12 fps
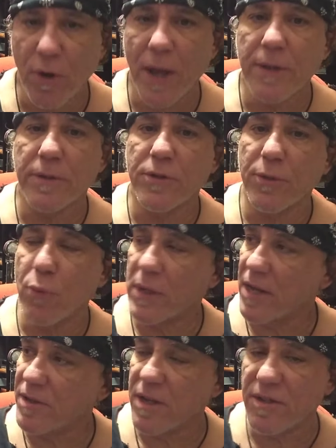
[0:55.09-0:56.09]
So I, to, what
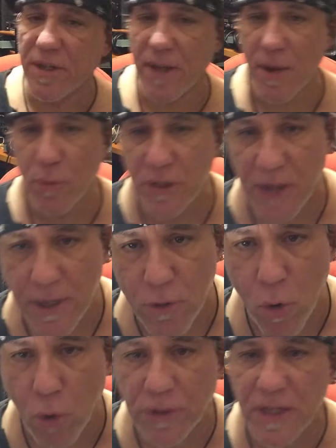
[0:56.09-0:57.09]
I did today was I
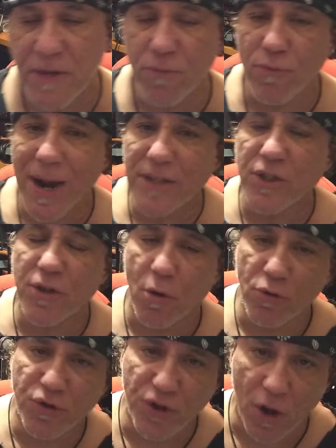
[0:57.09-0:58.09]
called the
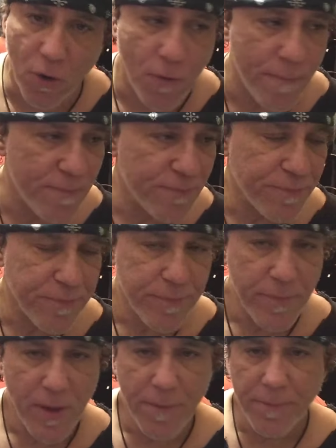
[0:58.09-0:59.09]
Ratso Show,
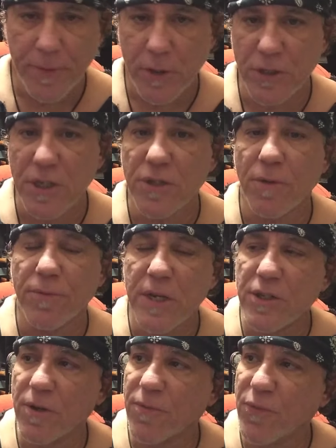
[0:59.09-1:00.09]
because he's a
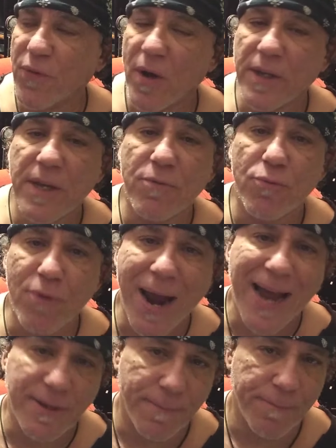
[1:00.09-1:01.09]
he's a fucking
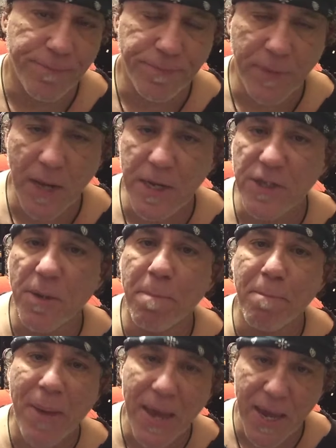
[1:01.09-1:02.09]
rat, and he's a
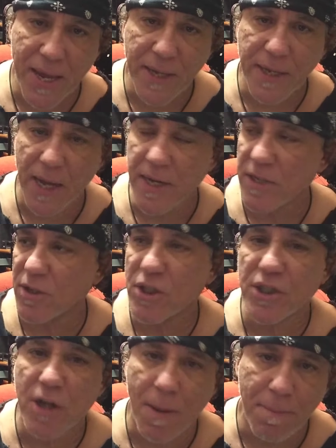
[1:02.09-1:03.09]
pig, and he's a
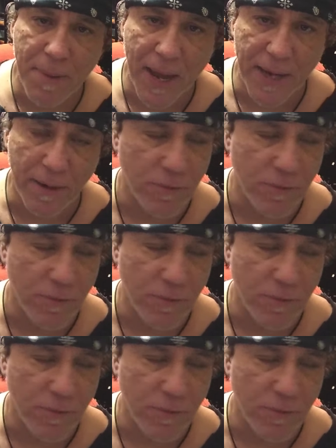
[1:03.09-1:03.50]
scumbag.